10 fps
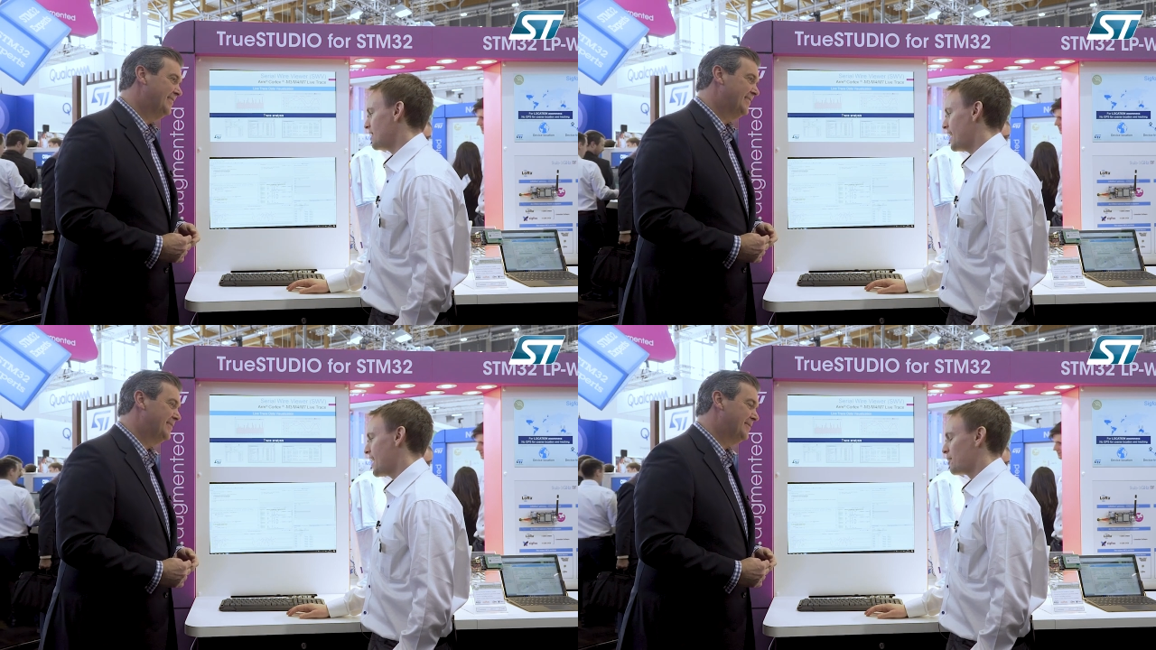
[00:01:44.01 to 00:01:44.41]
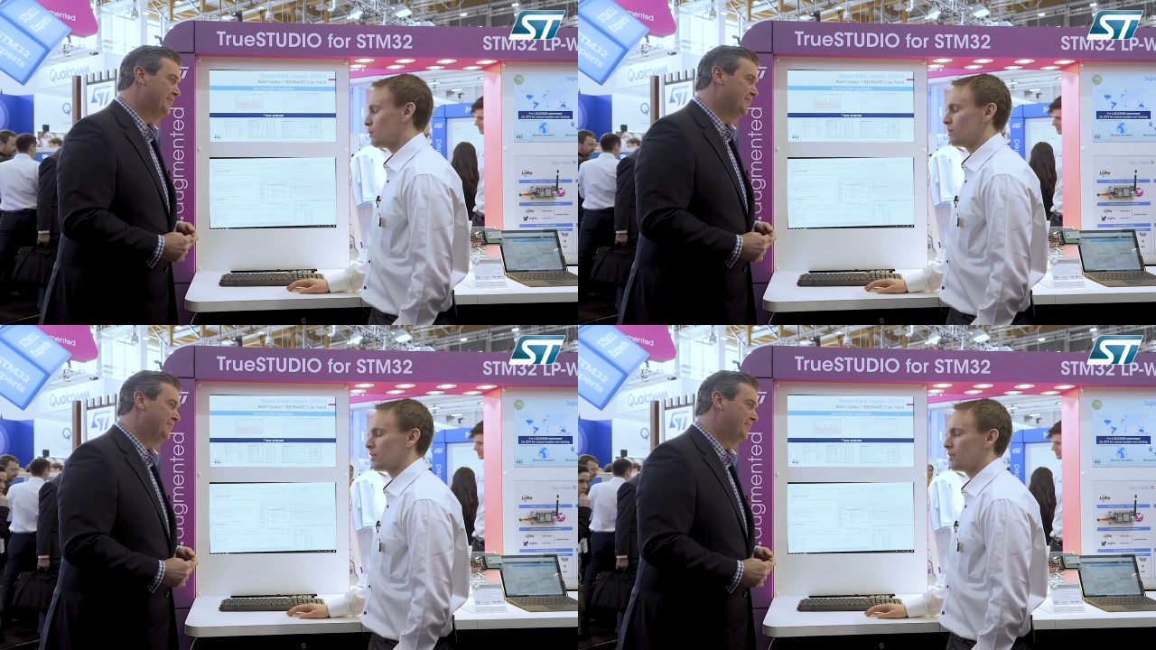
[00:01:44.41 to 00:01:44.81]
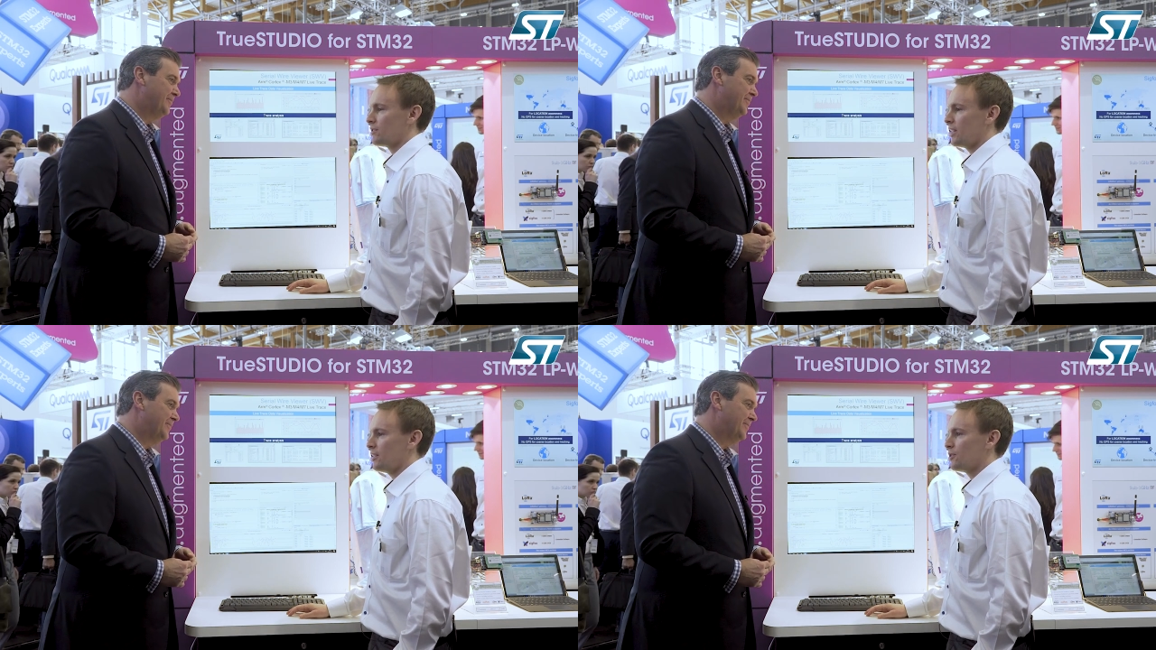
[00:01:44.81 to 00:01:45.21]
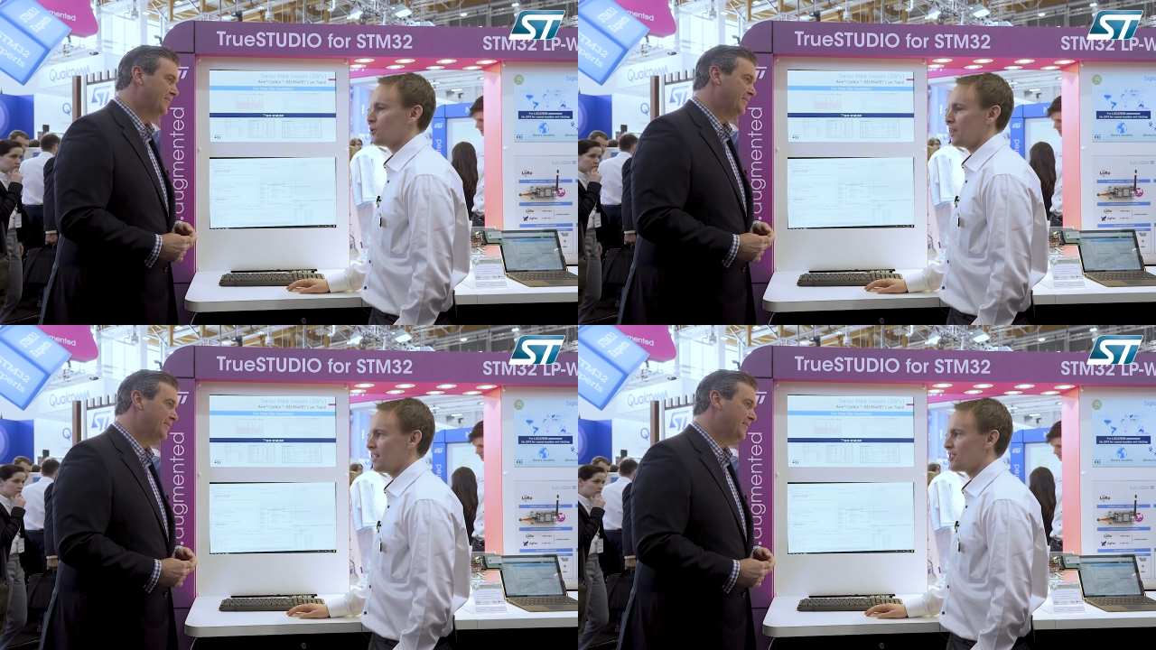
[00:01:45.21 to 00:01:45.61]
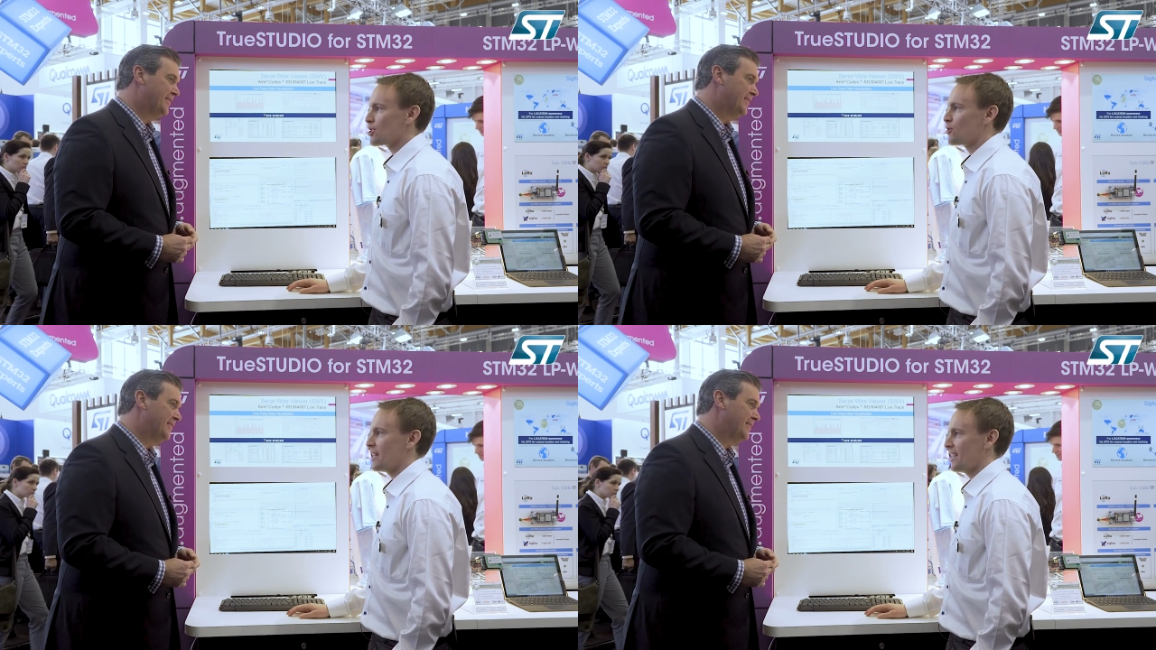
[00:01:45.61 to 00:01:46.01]
Speaker 1: and we will continue to
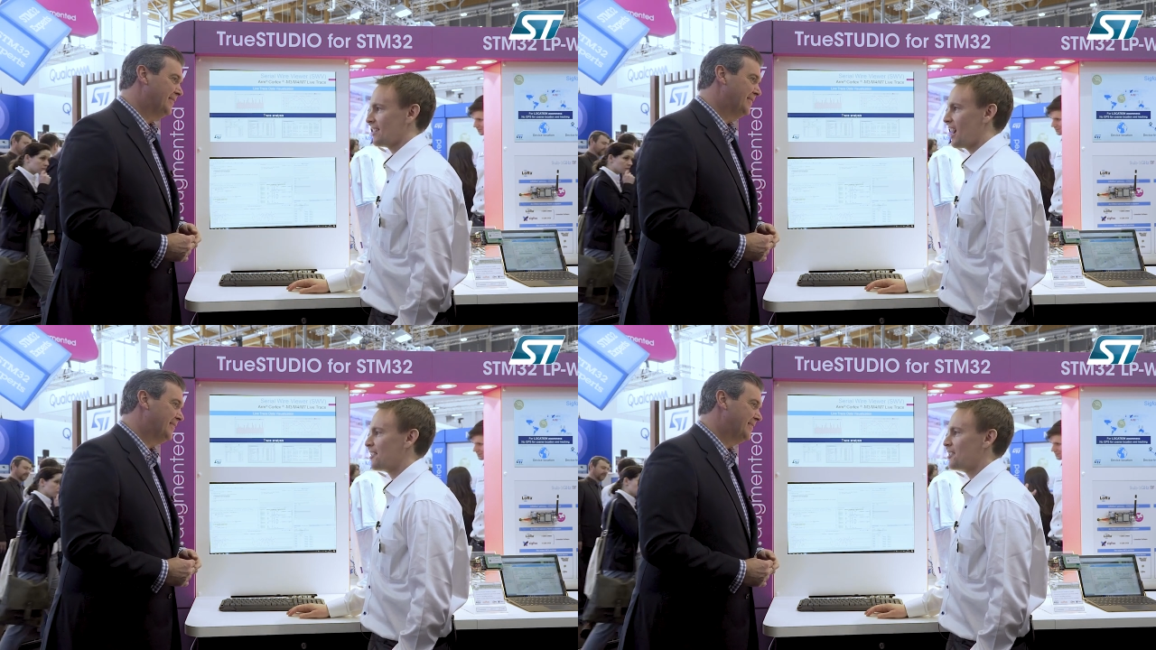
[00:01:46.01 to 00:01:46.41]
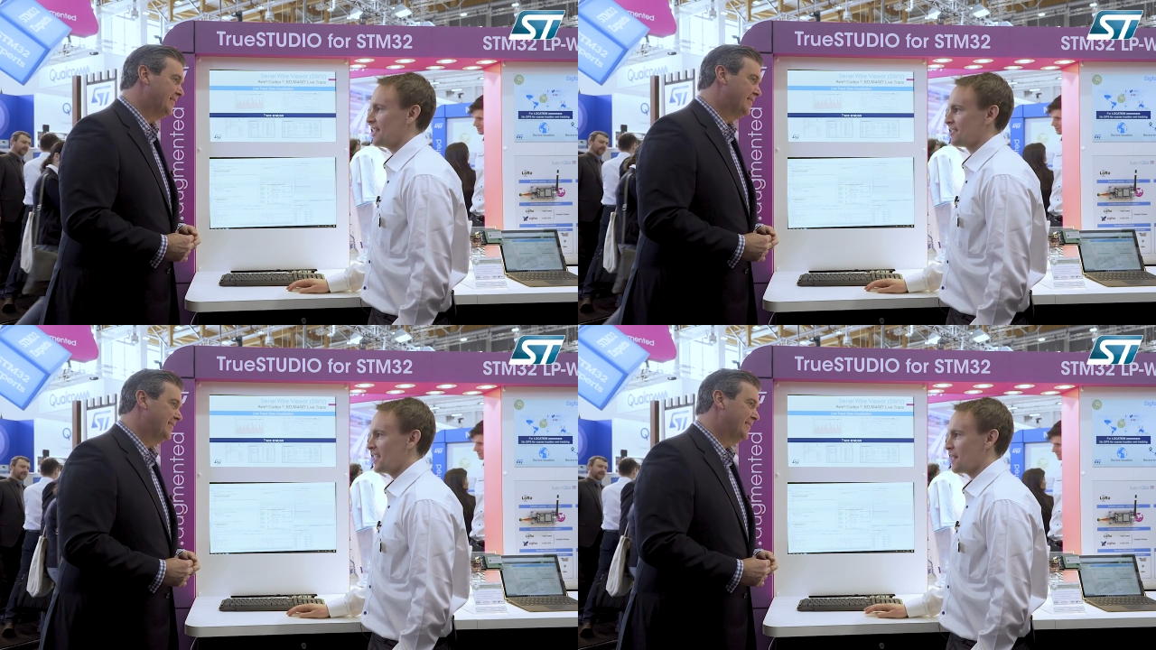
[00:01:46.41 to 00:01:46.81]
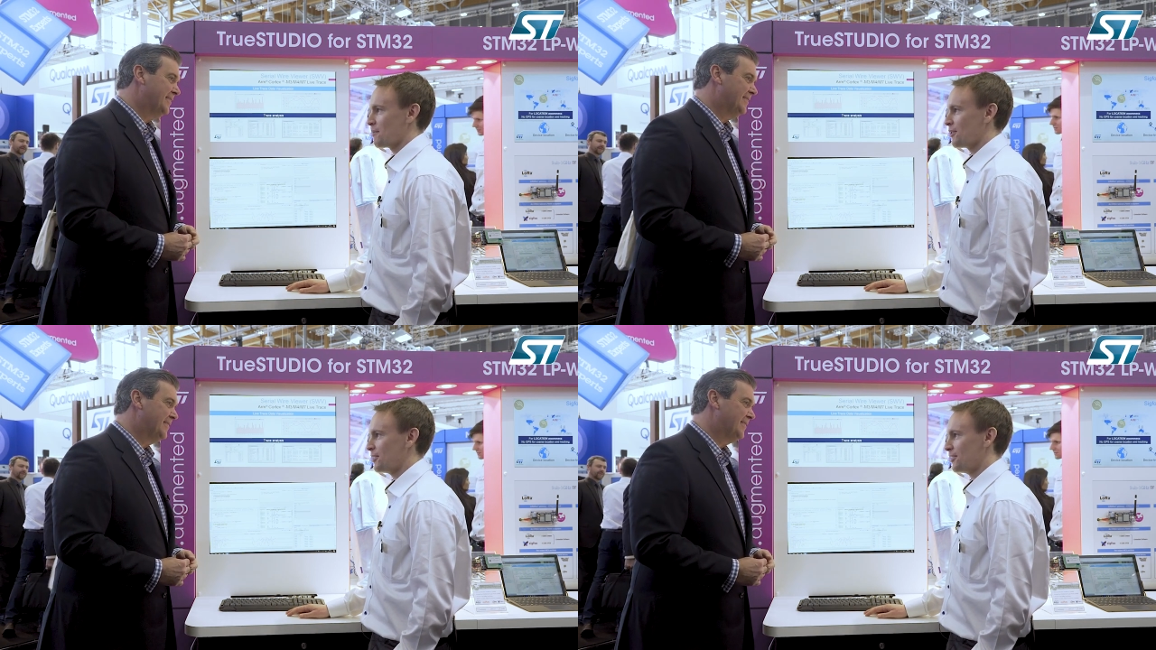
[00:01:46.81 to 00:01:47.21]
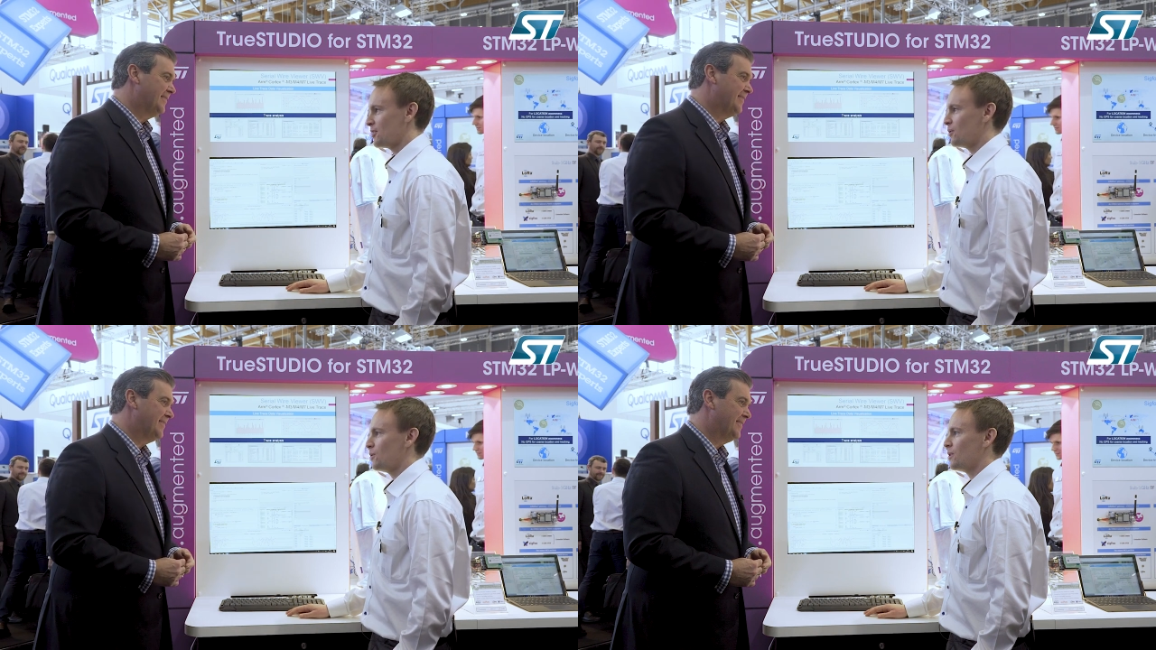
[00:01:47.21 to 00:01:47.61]
integrate other STM32